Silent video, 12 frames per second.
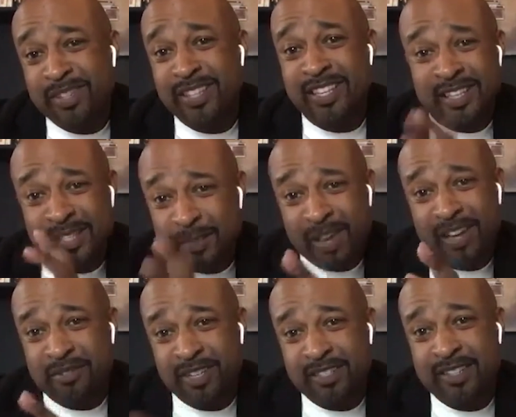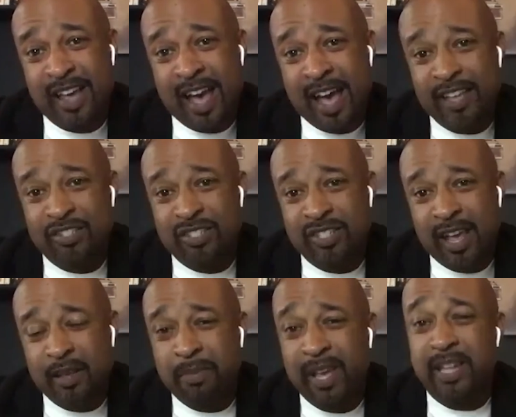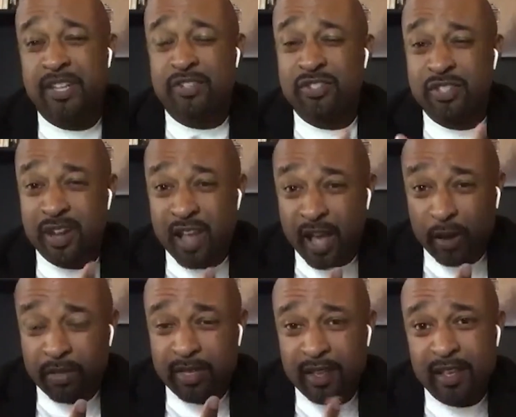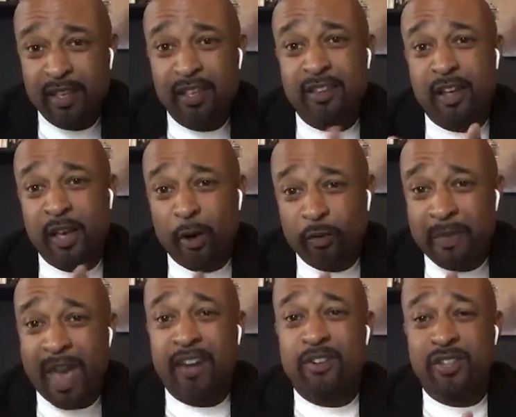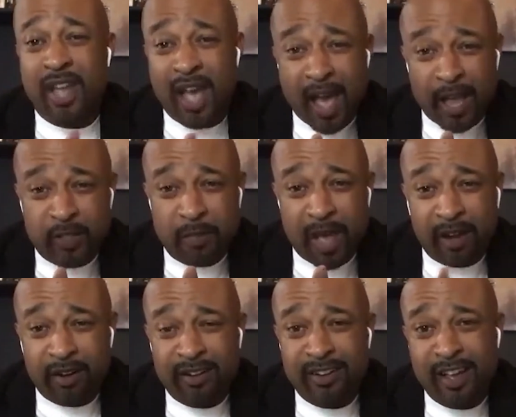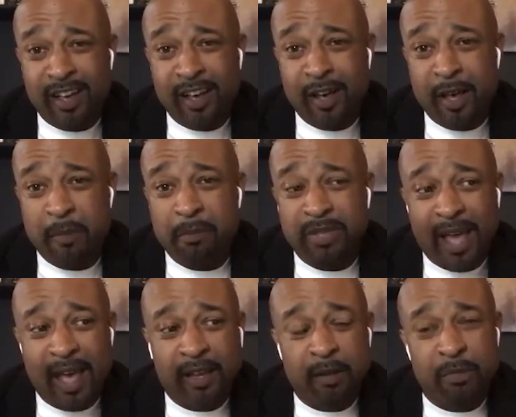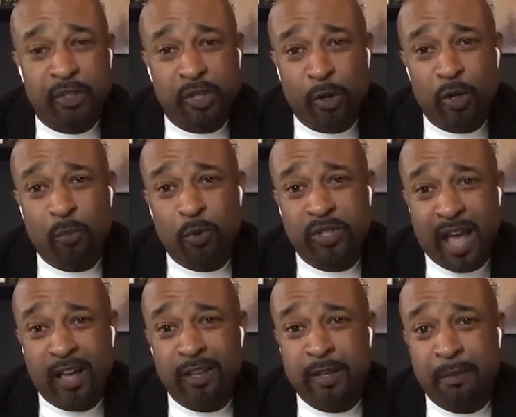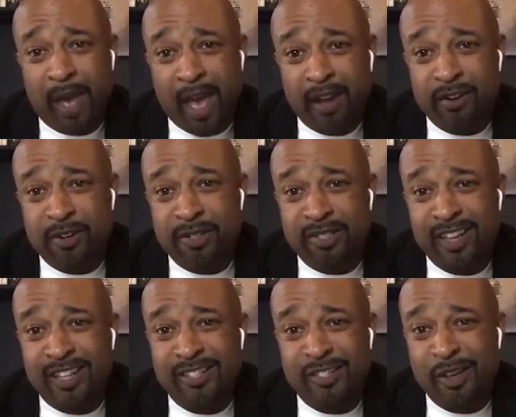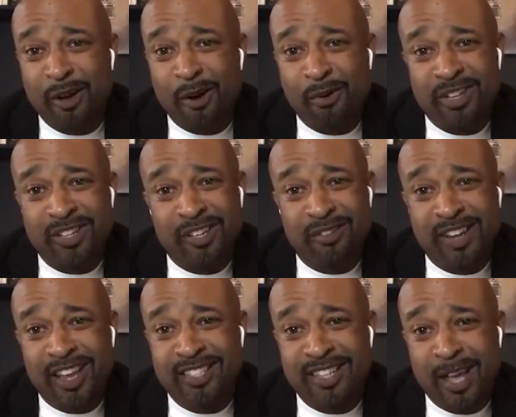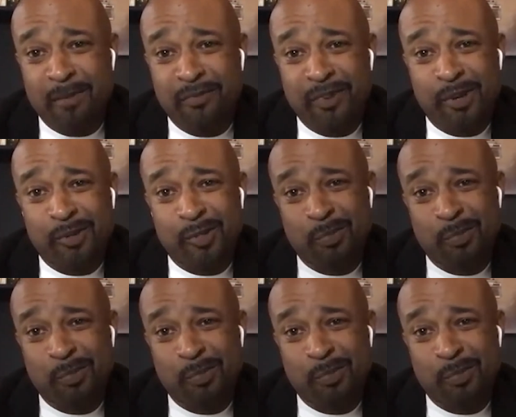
Please make sure you get your eyes checked. Pay attention to your health. Your health matters, your eyes matter, and Black maternal mortality matters. And so until next time, folks,